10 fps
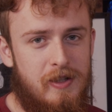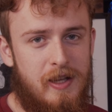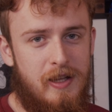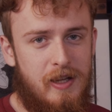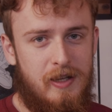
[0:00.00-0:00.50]
to
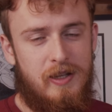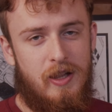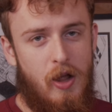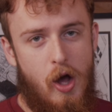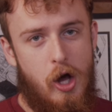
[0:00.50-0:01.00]
get it
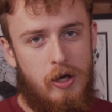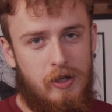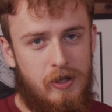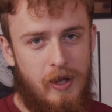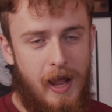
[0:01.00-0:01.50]

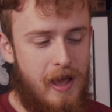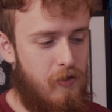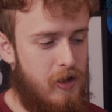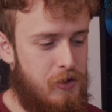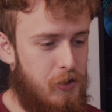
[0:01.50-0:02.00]
clogged, and then